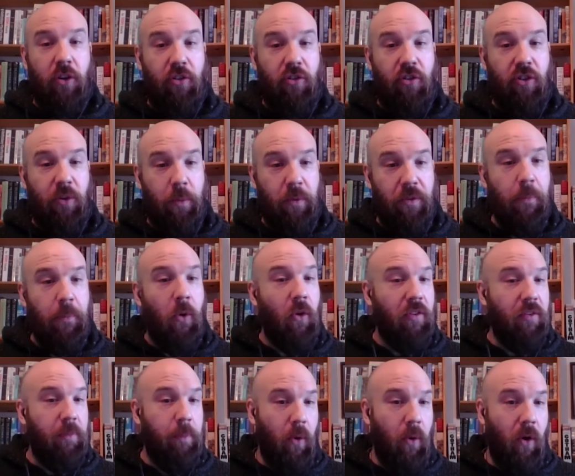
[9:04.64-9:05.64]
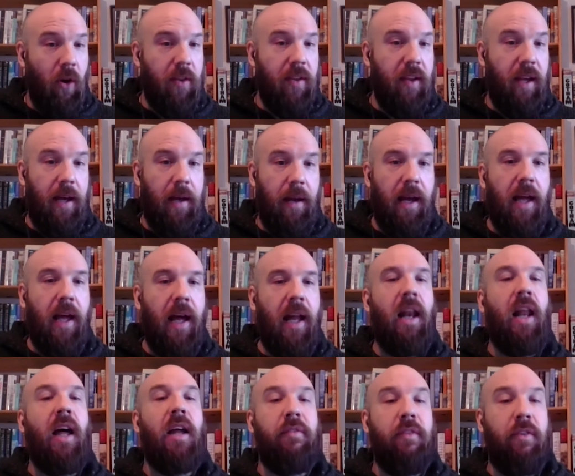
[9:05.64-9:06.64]
lunch, there was more sport, and
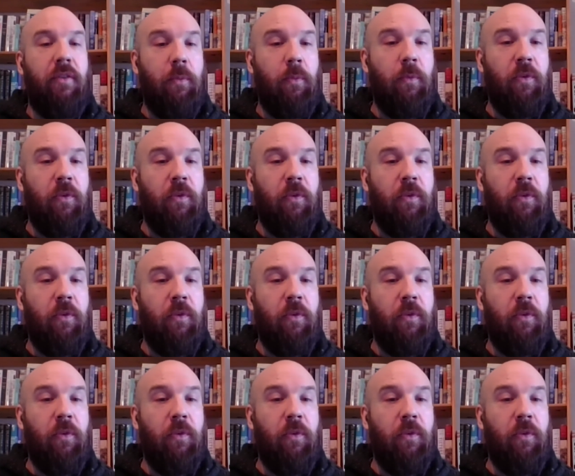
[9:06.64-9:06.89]
a lot of it